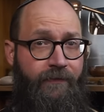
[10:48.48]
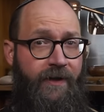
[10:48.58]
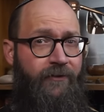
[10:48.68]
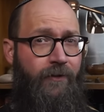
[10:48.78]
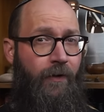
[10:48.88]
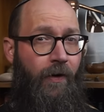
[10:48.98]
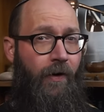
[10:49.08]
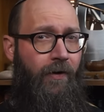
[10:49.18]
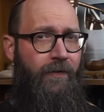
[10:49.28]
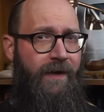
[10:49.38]
These are
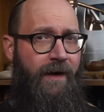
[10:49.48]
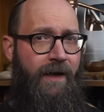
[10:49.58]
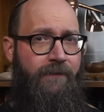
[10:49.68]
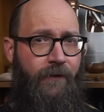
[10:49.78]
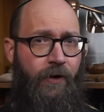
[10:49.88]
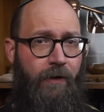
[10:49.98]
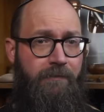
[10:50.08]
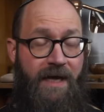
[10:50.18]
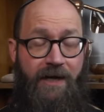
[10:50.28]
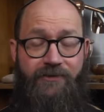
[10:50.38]
all the kind of
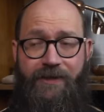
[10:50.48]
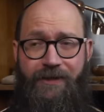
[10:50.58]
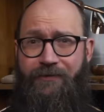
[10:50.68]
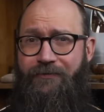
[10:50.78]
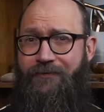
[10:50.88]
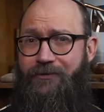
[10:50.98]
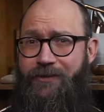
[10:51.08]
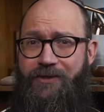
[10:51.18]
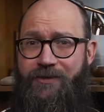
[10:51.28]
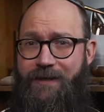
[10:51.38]
herbs actually used
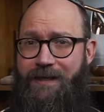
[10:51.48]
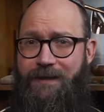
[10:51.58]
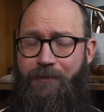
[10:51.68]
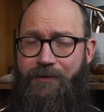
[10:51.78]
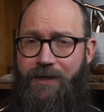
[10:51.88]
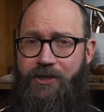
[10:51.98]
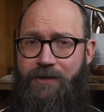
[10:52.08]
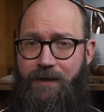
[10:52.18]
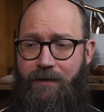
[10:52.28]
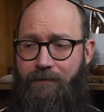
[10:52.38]
traditionally in the
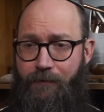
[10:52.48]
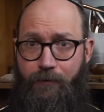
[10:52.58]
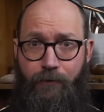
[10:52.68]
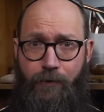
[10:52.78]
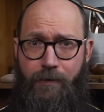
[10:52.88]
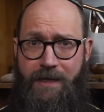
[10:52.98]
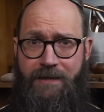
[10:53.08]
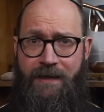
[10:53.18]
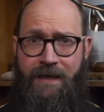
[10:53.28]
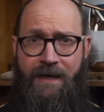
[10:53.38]
production of
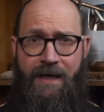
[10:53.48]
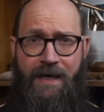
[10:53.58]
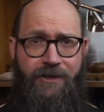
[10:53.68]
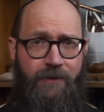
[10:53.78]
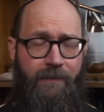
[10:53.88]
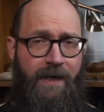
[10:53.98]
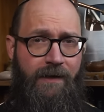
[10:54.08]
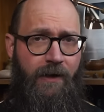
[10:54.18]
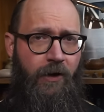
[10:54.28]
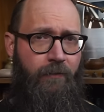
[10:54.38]
gruit. As you may
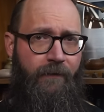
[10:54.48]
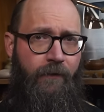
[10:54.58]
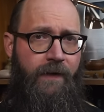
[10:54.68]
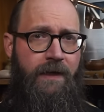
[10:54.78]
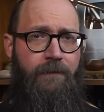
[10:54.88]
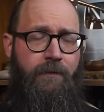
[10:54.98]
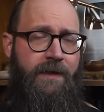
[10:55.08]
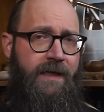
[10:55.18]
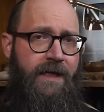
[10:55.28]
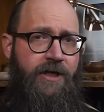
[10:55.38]
know, before the
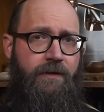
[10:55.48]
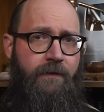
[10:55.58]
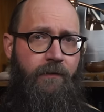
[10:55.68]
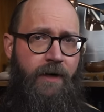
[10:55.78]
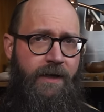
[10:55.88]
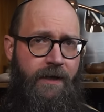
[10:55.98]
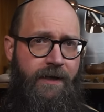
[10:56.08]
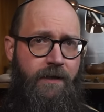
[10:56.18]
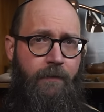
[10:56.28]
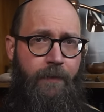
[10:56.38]
implementation of the
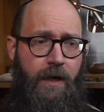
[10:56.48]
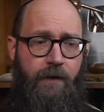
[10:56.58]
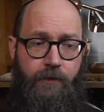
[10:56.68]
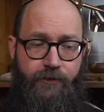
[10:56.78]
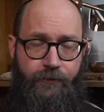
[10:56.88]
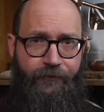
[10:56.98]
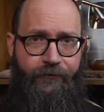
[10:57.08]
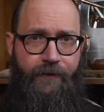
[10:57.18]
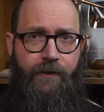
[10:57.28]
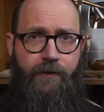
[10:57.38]
Reinheitsgebot, which
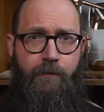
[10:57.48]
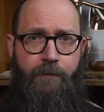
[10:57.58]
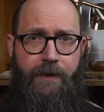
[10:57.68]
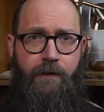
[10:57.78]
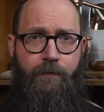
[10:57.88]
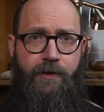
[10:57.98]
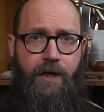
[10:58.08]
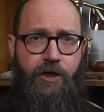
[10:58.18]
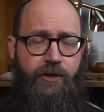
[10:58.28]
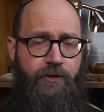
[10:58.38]
restricted beer
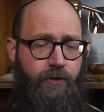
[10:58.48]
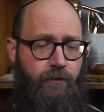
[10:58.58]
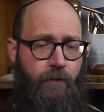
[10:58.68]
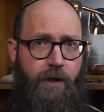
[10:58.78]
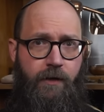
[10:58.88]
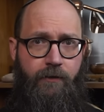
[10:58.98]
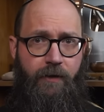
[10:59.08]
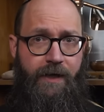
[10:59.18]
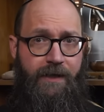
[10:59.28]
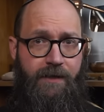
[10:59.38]
production to water,
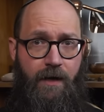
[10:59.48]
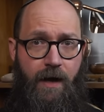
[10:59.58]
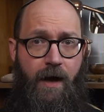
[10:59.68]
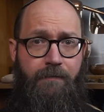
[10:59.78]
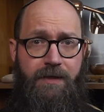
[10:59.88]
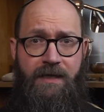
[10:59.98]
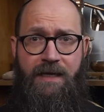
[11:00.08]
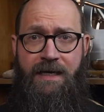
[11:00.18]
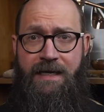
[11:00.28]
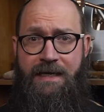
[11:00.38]
grains, hops,
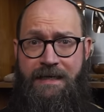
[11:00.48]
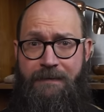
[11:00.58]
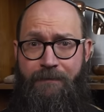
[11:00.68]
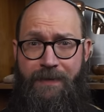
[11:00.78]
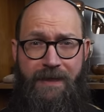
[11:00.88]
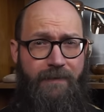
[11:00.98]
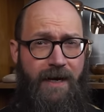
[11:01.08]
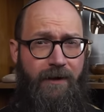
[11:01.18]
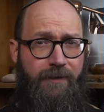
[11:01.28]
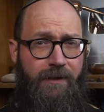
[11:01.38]
beer
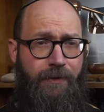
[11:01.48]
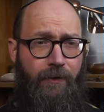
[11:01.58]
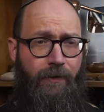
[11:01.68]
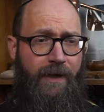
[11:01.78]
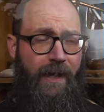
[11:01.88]
makers employed